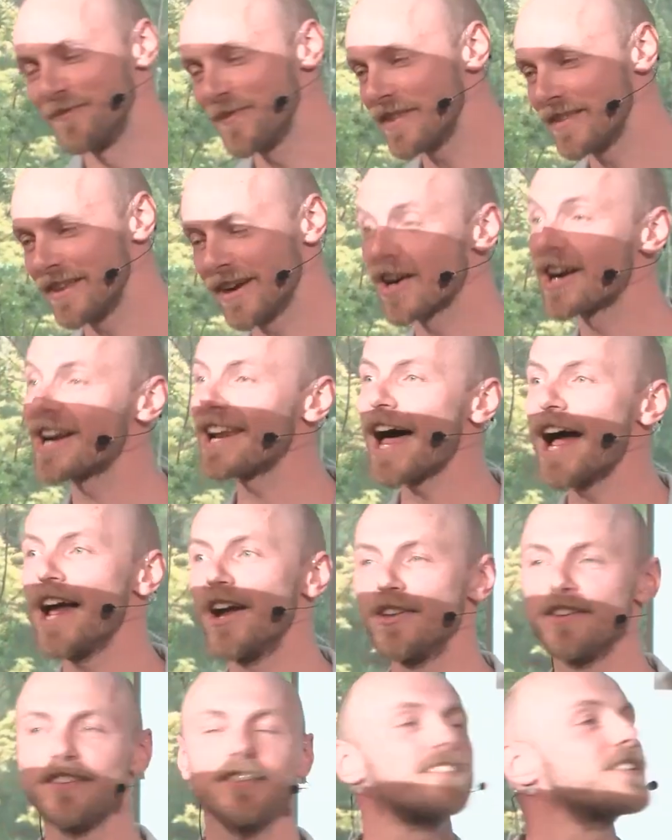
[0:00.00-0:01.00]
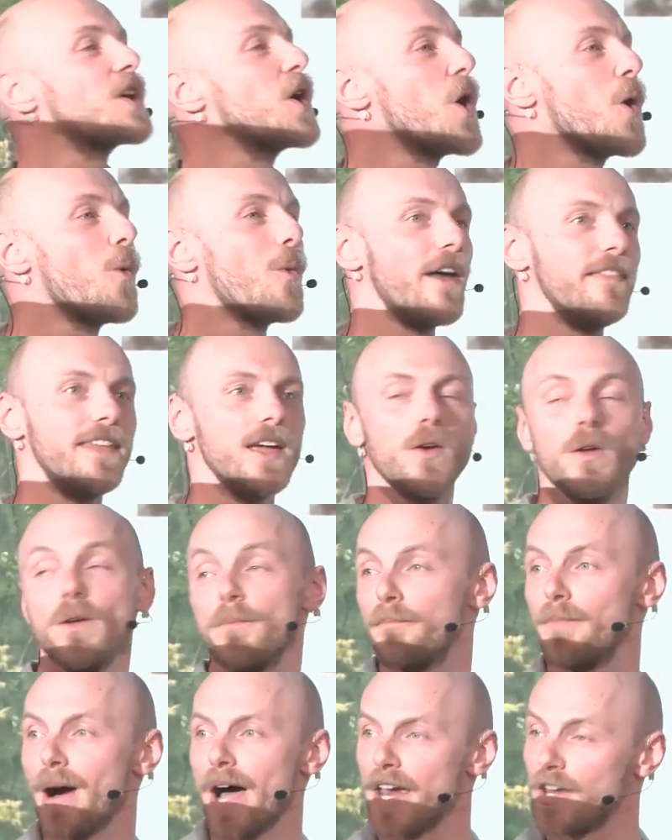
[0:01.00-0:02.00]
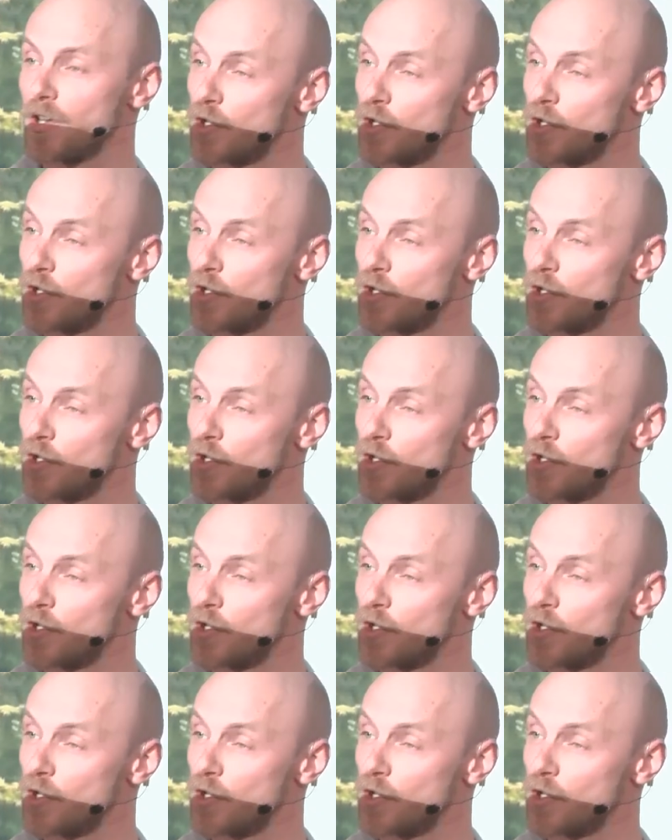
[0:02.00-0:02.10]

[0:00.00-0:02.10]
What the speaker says: their clients, when they buy